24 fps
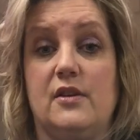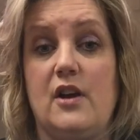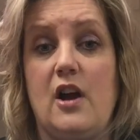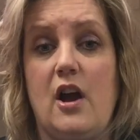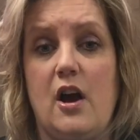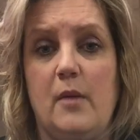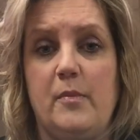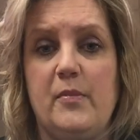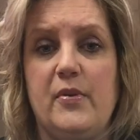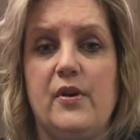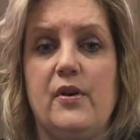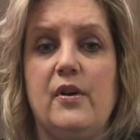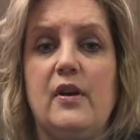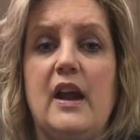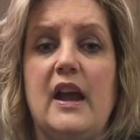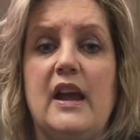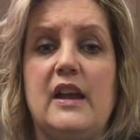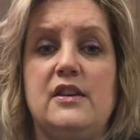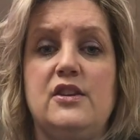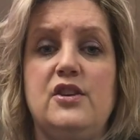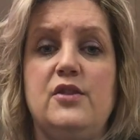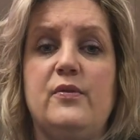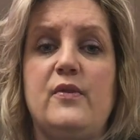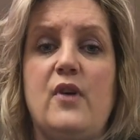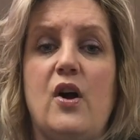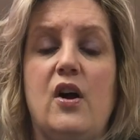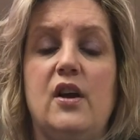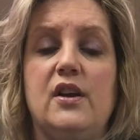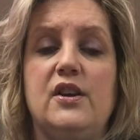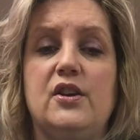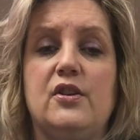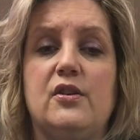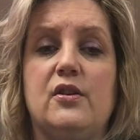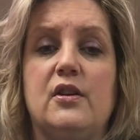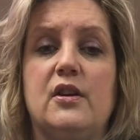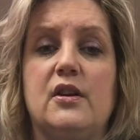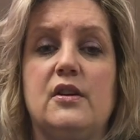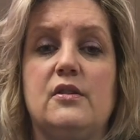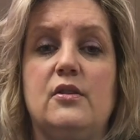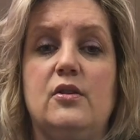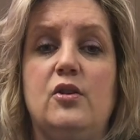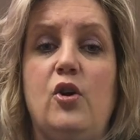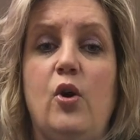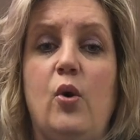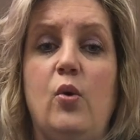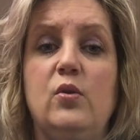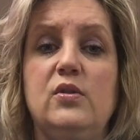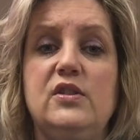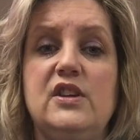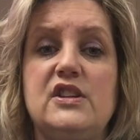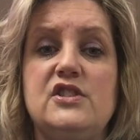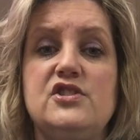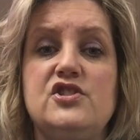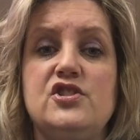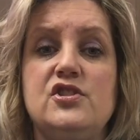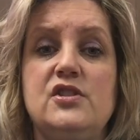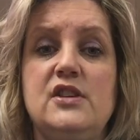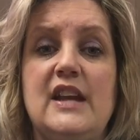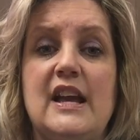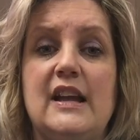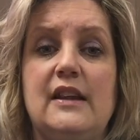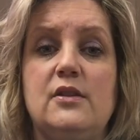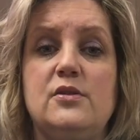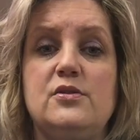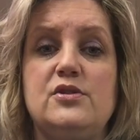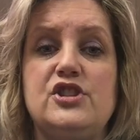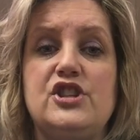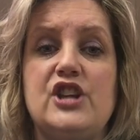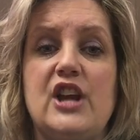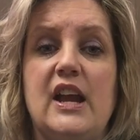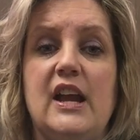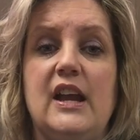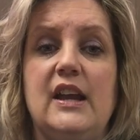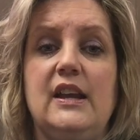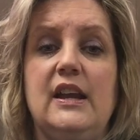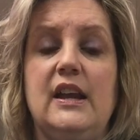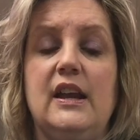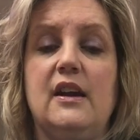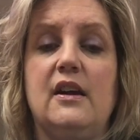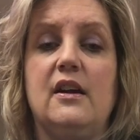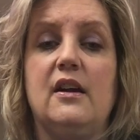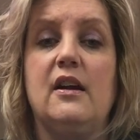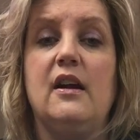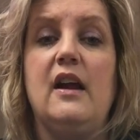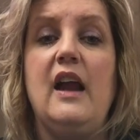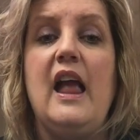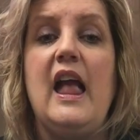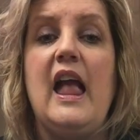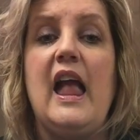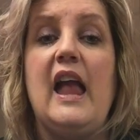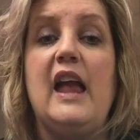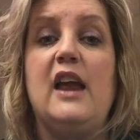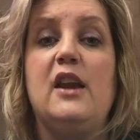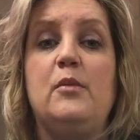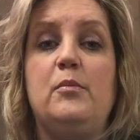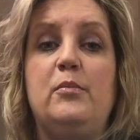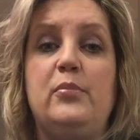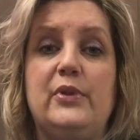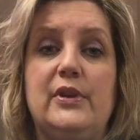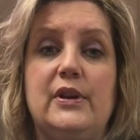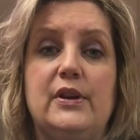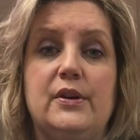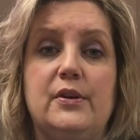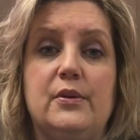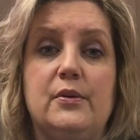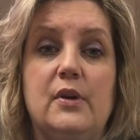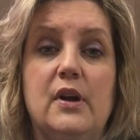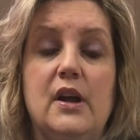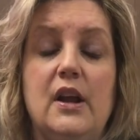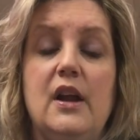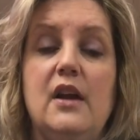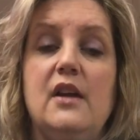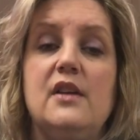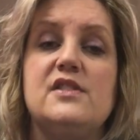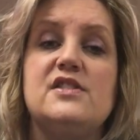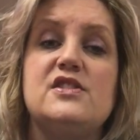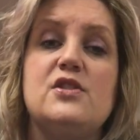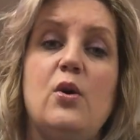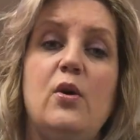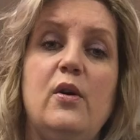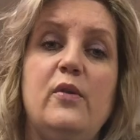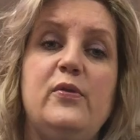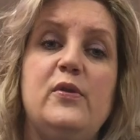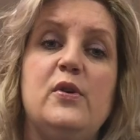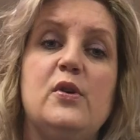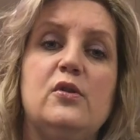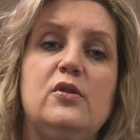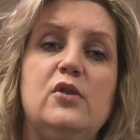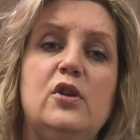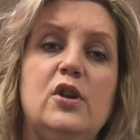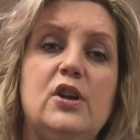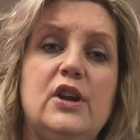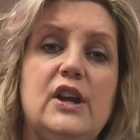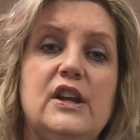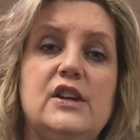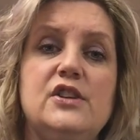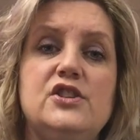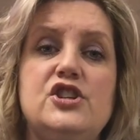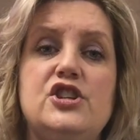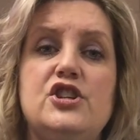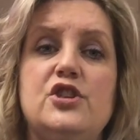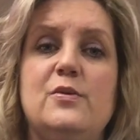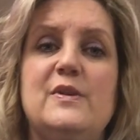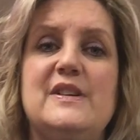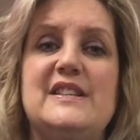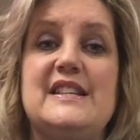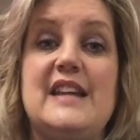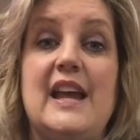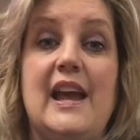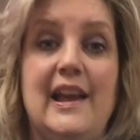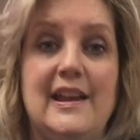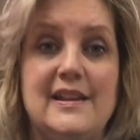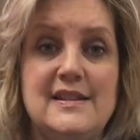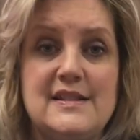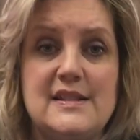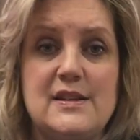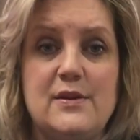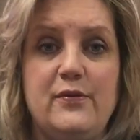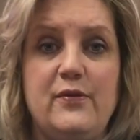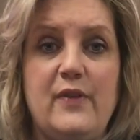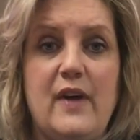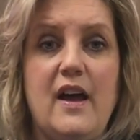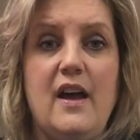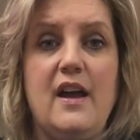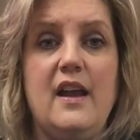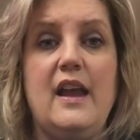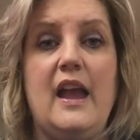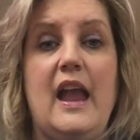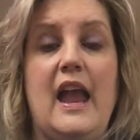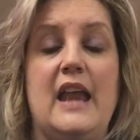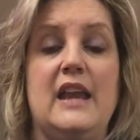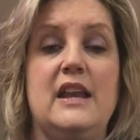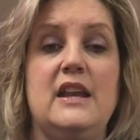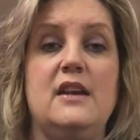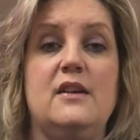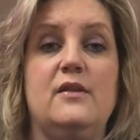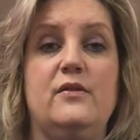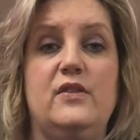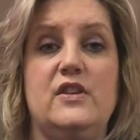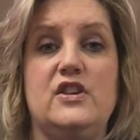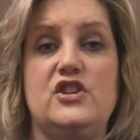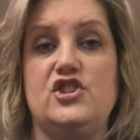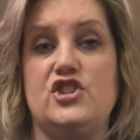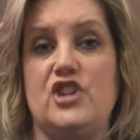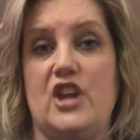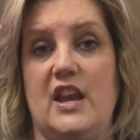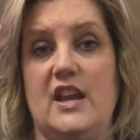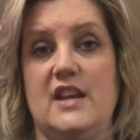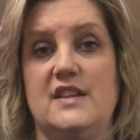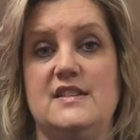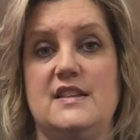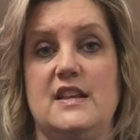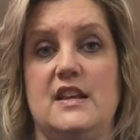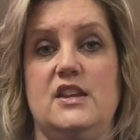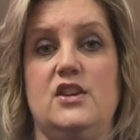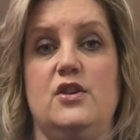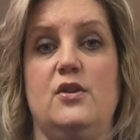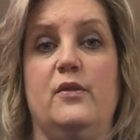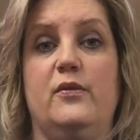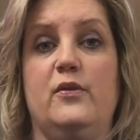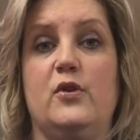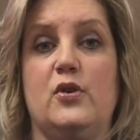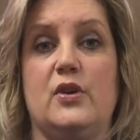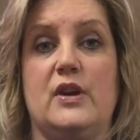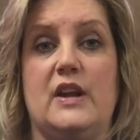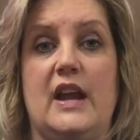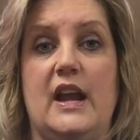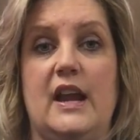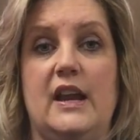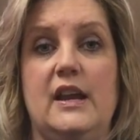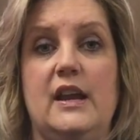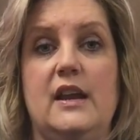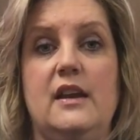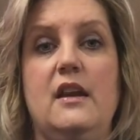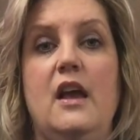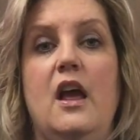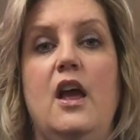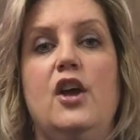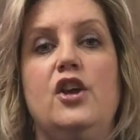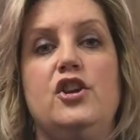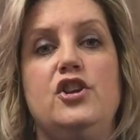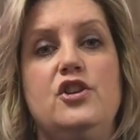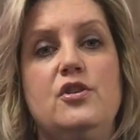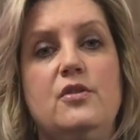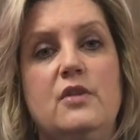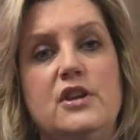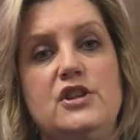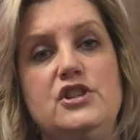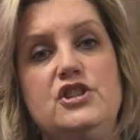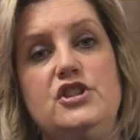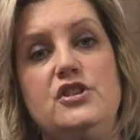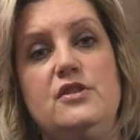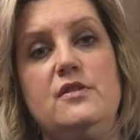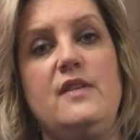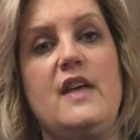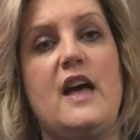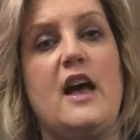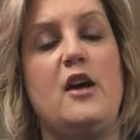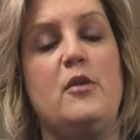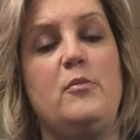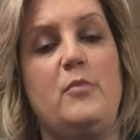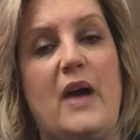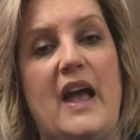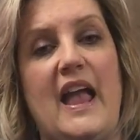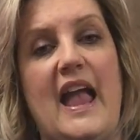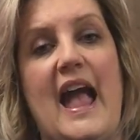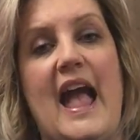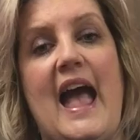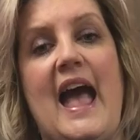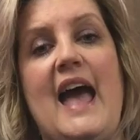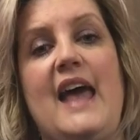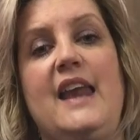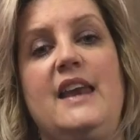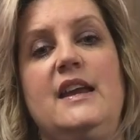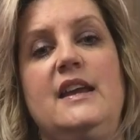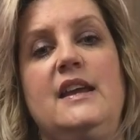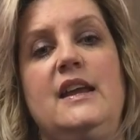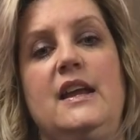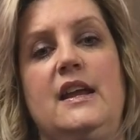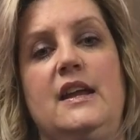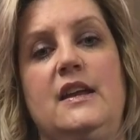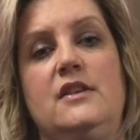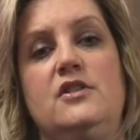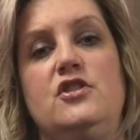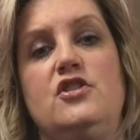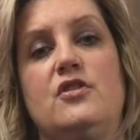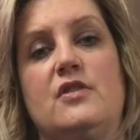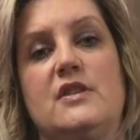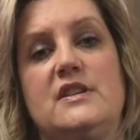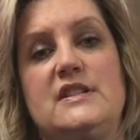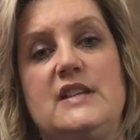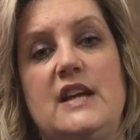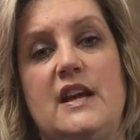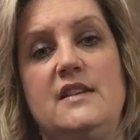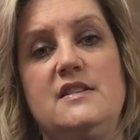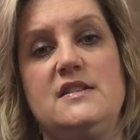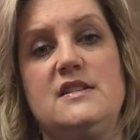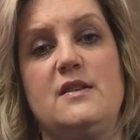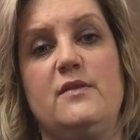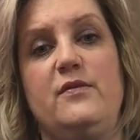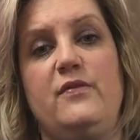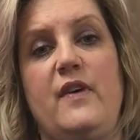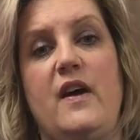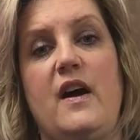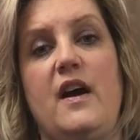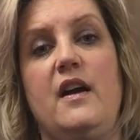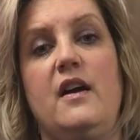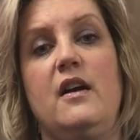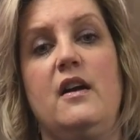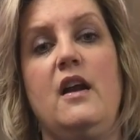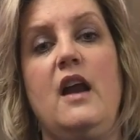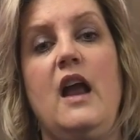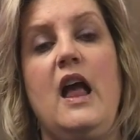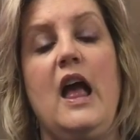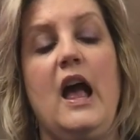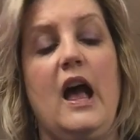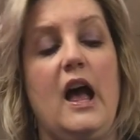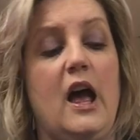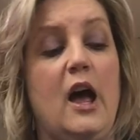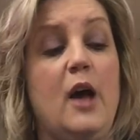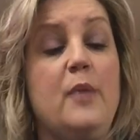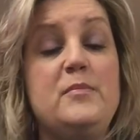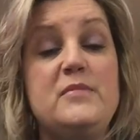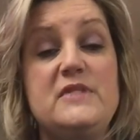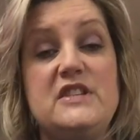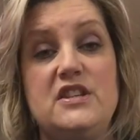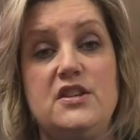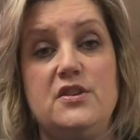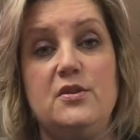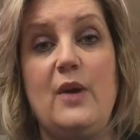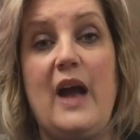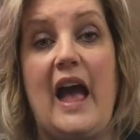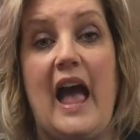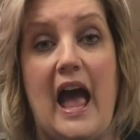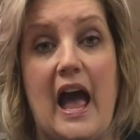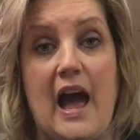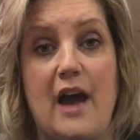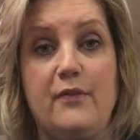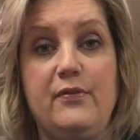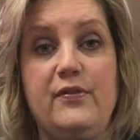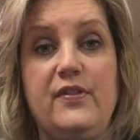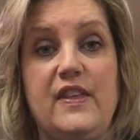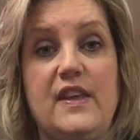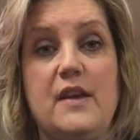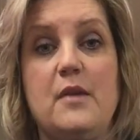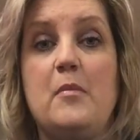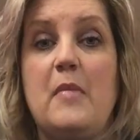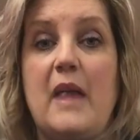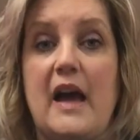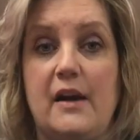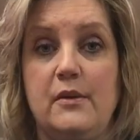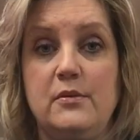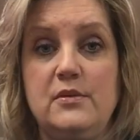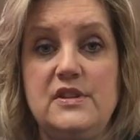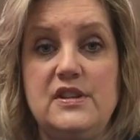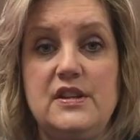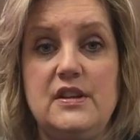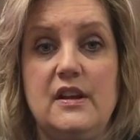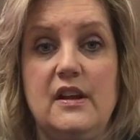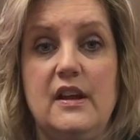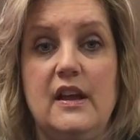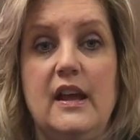copper, and you've got your golden yellow shade here and a blue. So if you're looking to intensify any of the shades that you have created, you can do that by adding in your intensifier up to half the amount.